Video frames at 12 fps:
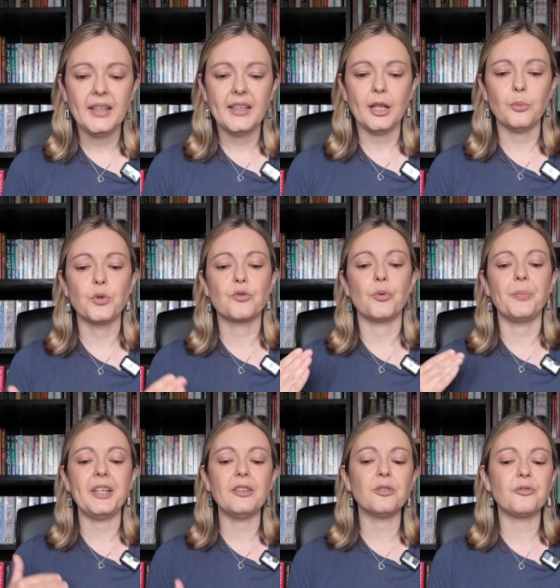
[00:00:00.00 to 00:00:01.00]
It was
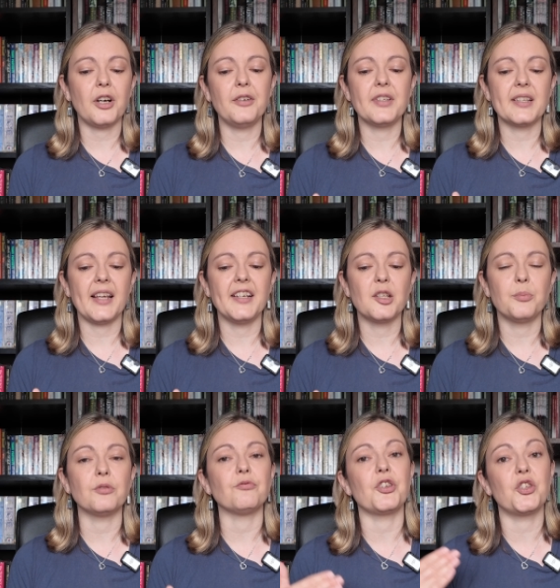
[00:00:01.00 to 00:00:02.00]
repealed five years later
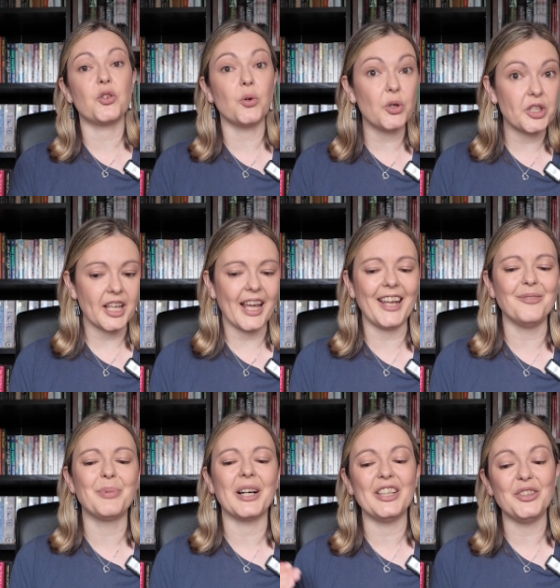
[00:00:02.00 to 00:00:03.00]
but restored
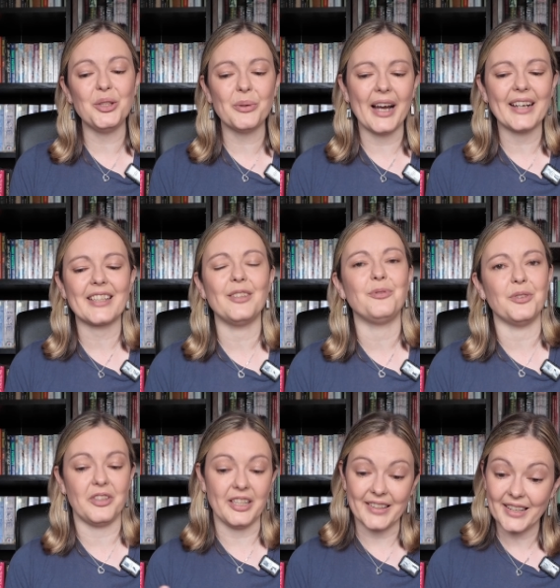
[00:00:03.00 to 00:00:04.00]
again by a new act in
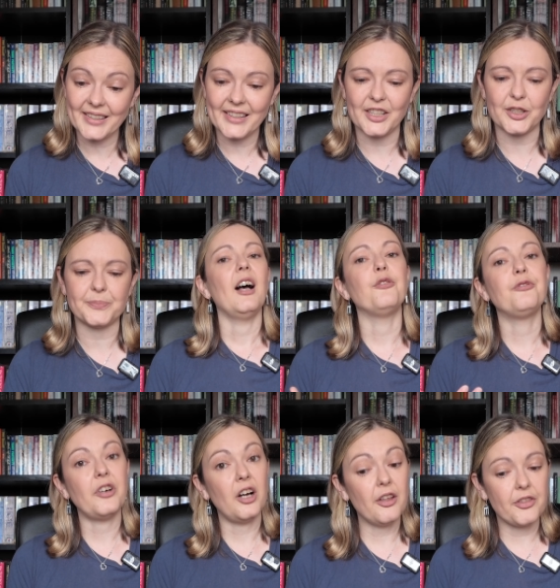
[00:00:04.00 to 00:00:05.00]
1562. A
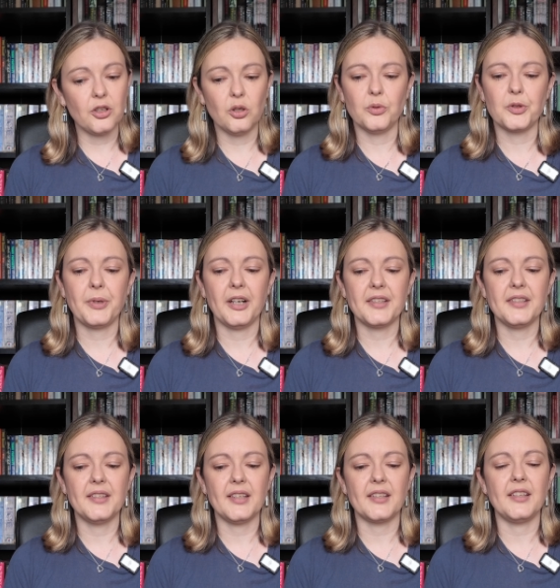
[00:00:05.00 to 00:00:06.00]
further law was passed in
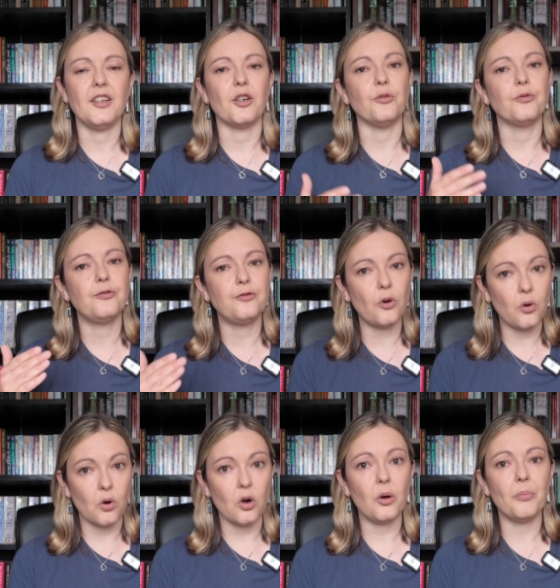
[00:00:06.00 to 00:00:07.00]

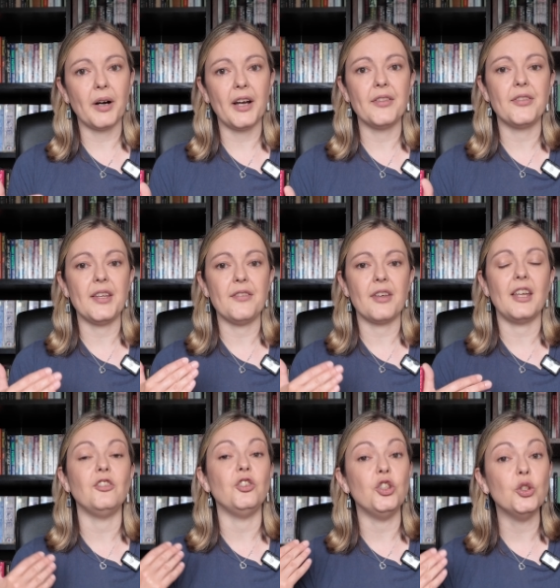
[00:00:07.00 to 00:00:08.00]
1604 by the
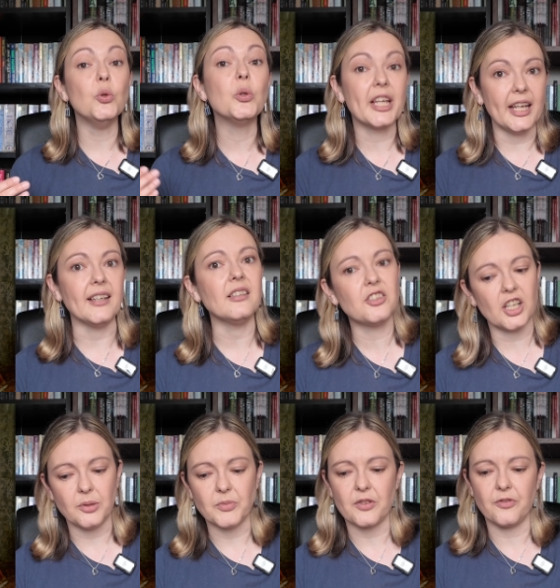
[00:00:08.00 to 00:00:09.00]
then new king,
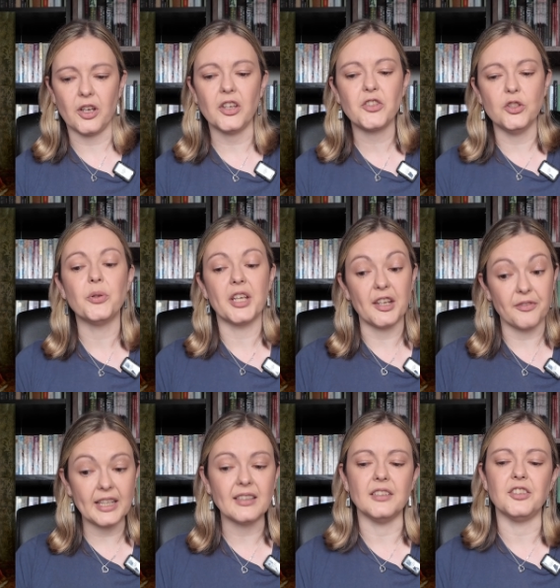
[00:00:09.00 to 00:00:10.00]
James I, new king of
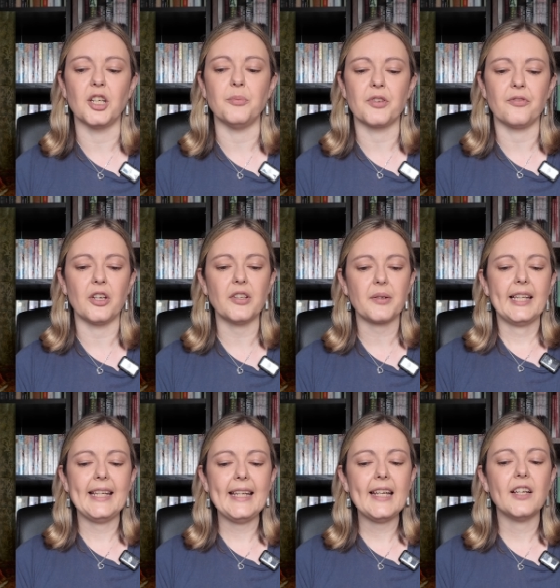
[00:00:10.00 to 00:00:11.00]
England, James I.
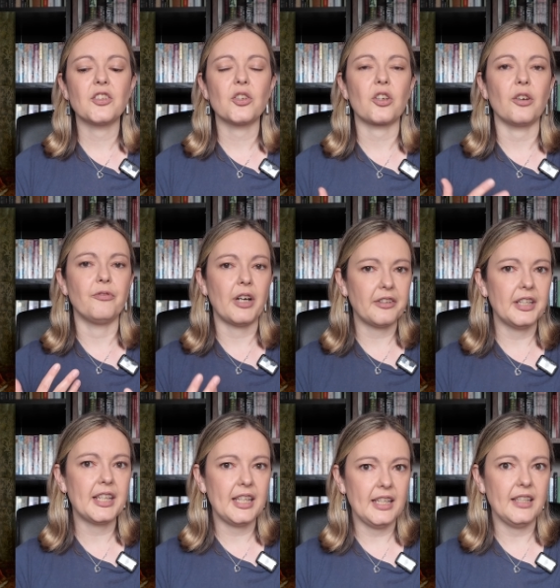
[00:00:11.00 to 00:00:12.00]
He took a very
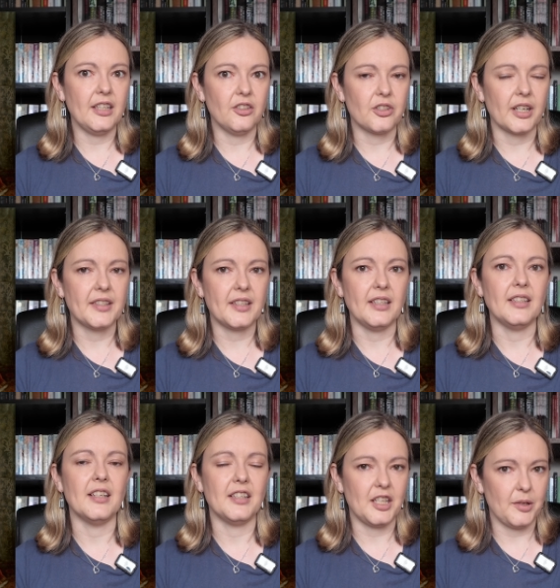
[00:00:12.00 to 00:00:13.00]
keen interest
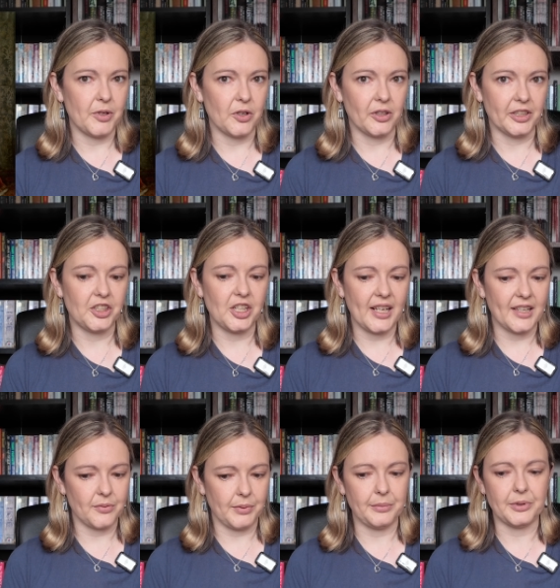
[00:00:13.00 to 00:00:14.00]
in demonology,
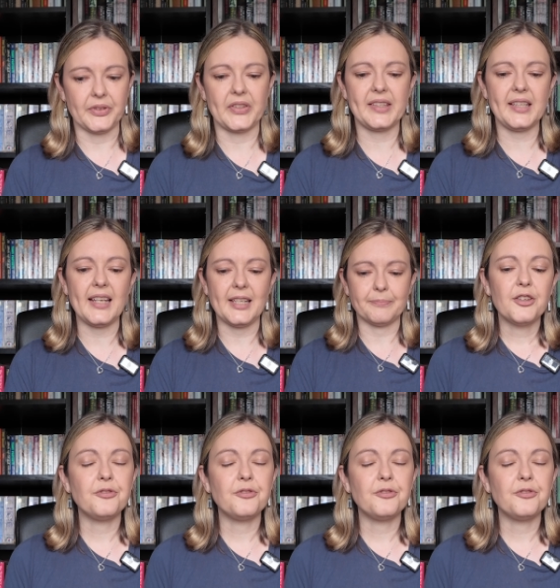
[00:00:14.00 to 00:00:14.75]
as we will see.